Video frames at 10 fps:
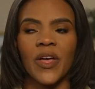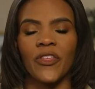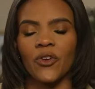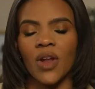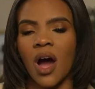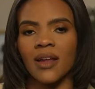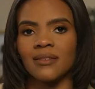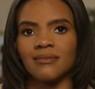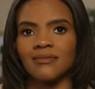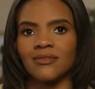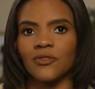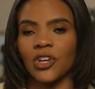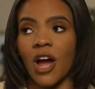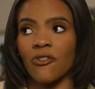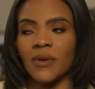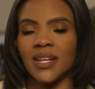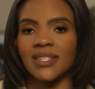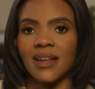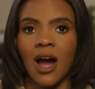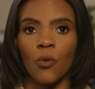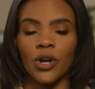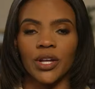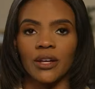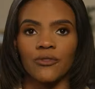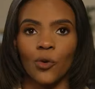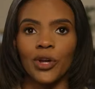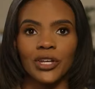that they're not the government is not working for